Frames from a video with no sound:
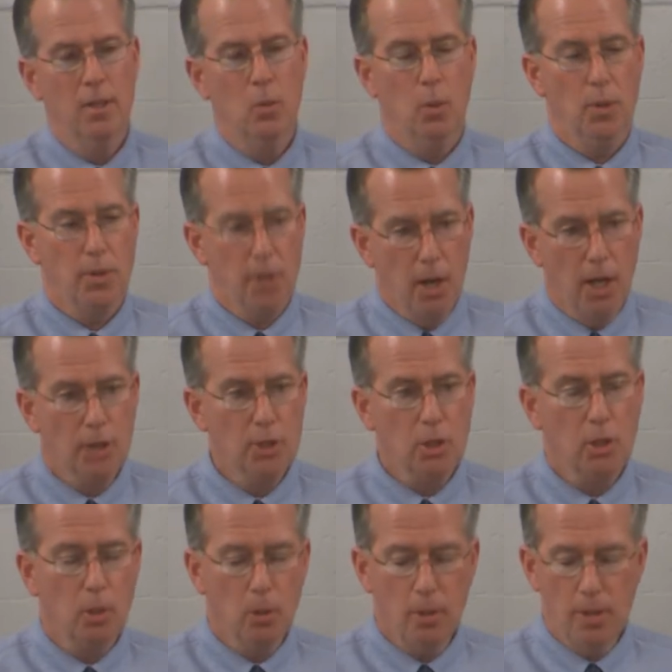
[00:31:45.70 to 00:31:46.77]
with God's
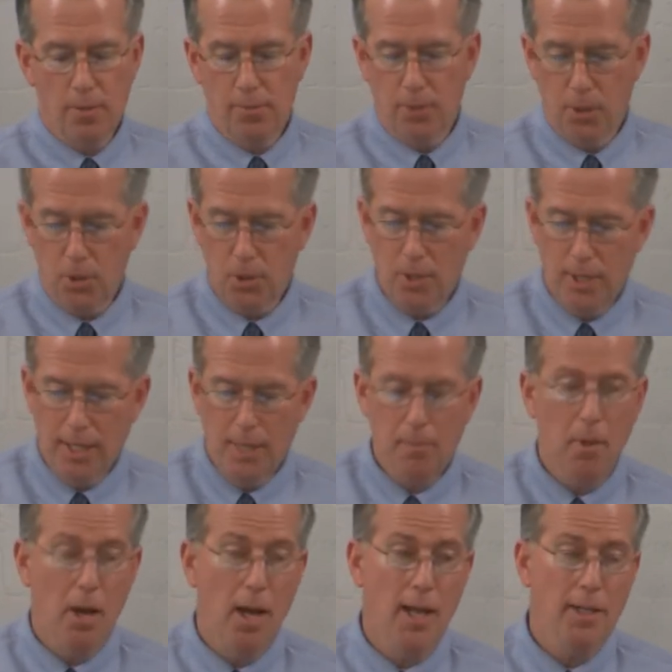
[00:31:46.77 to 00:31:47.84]
glory first in
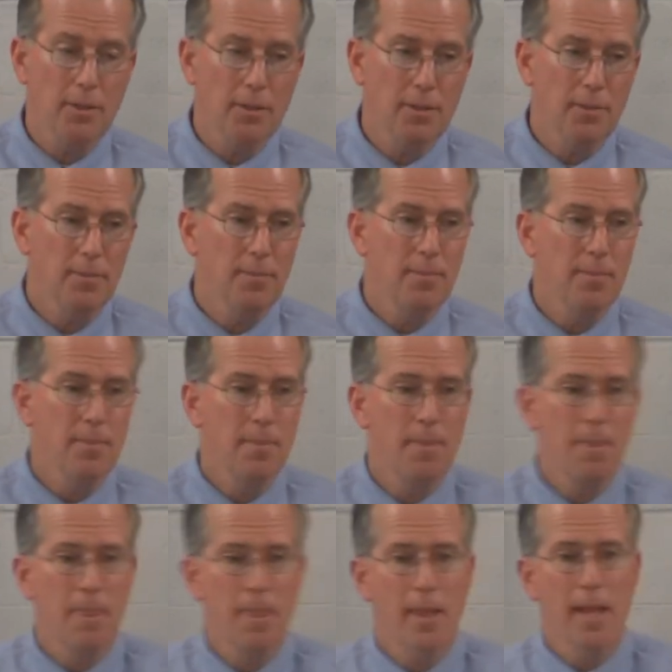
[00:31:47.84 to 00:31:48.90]
mind
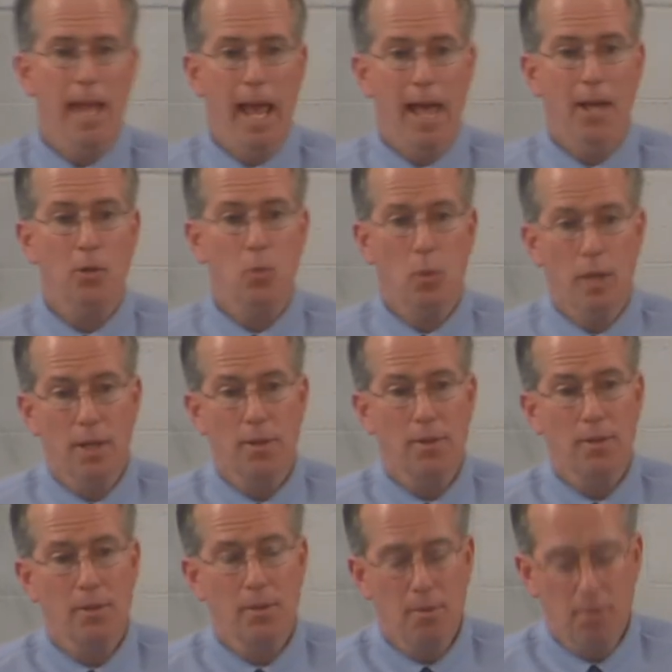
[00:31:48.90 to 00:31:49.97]
and with
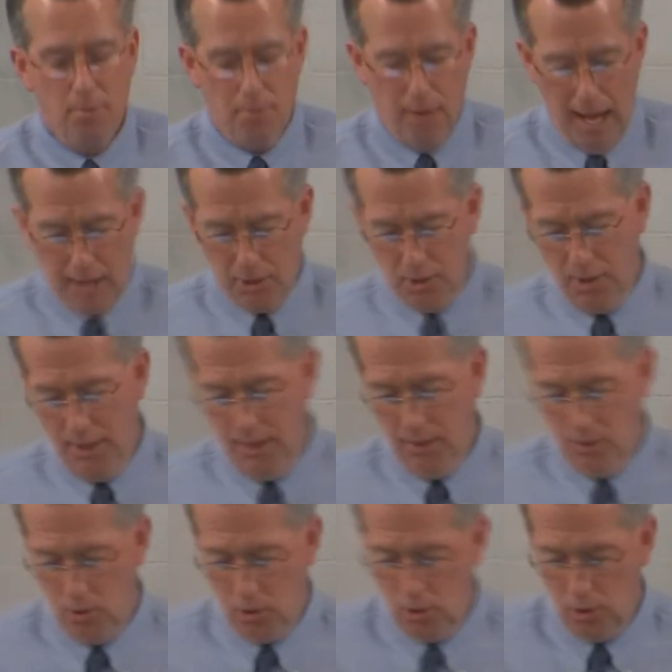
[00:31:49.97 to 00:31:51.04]

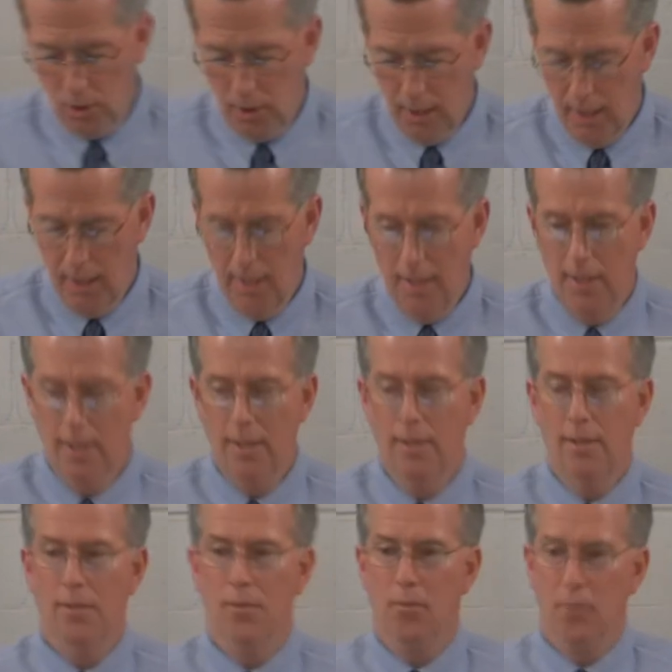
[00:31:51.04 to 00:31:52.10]
fastings,
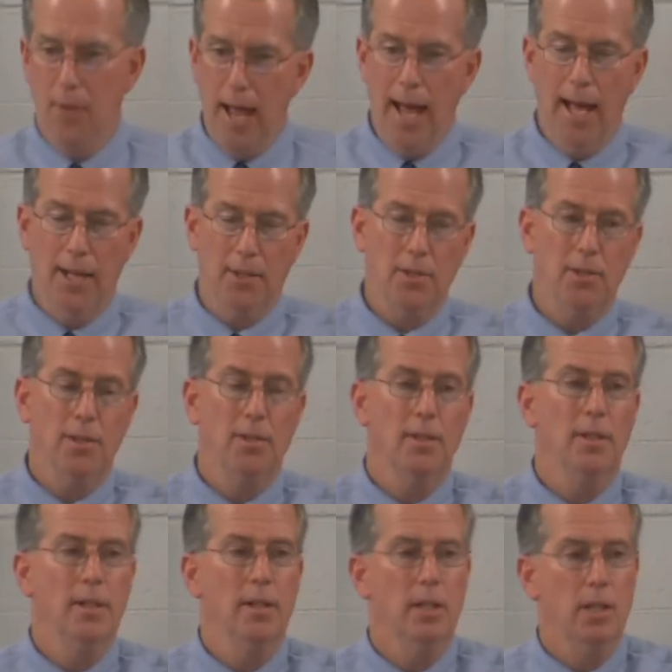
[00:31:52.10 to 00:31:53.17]
that
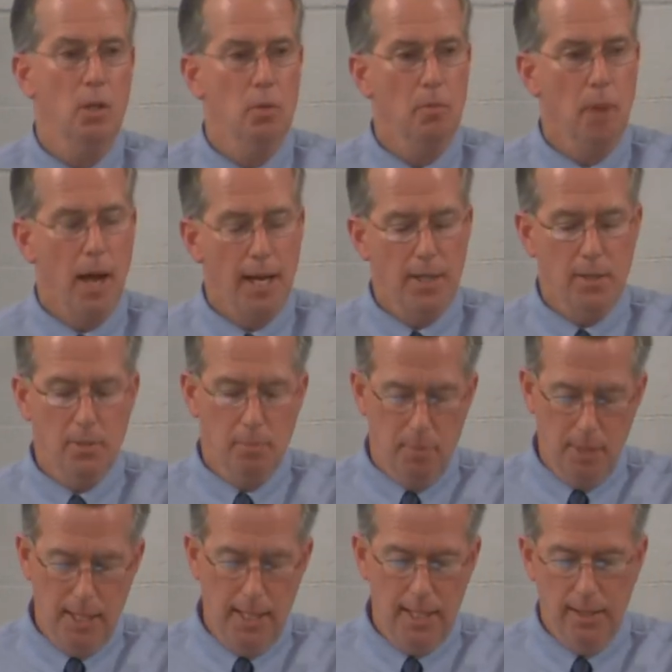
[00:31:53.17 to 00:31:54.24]
you might
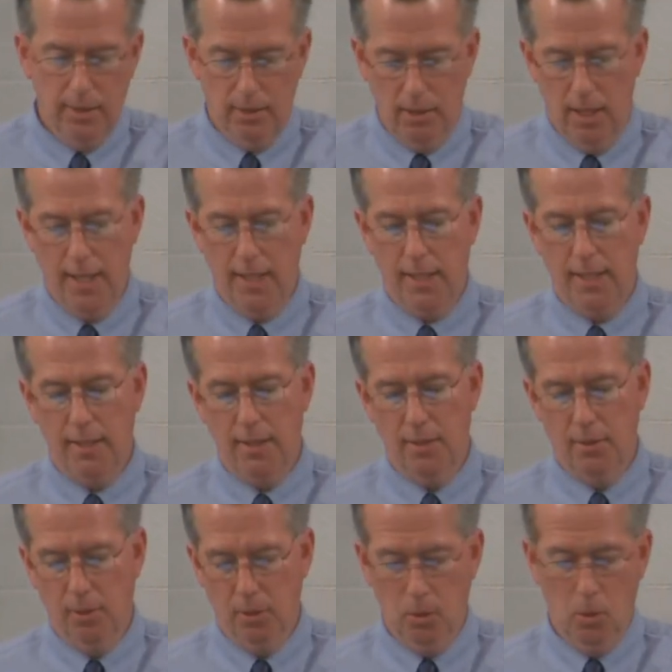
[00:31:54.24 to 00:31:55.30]
be like
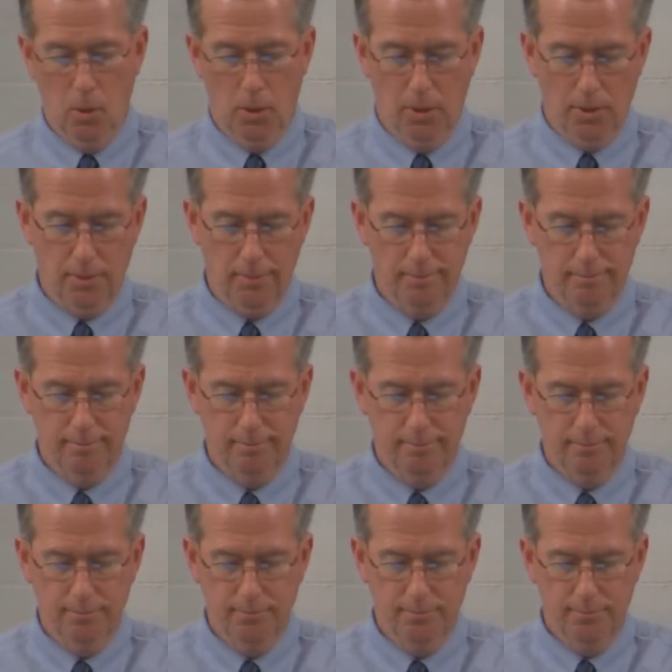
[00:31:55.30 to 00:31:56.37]
the Lord.
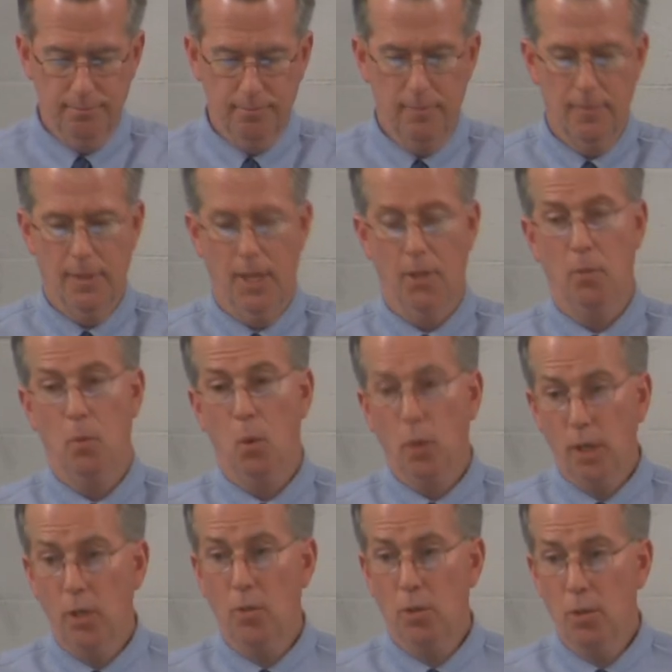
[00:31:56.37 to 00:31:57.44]
Now, the more
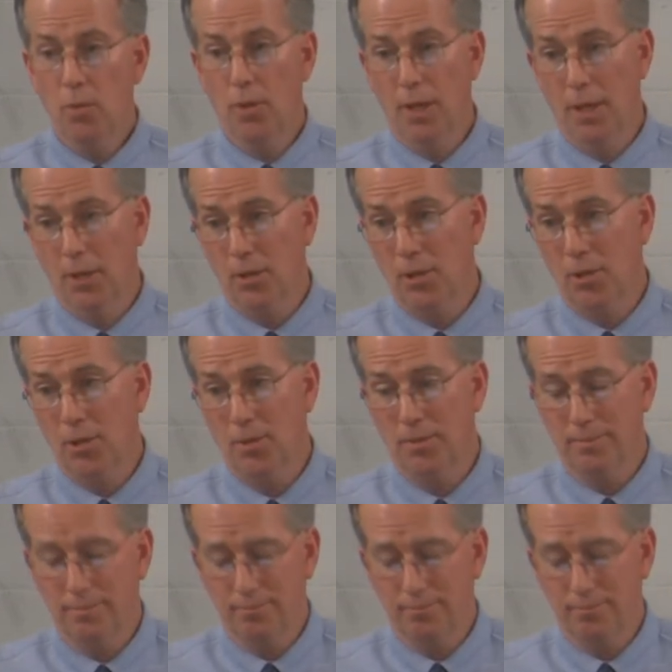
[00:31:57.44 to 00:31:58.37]
you do this,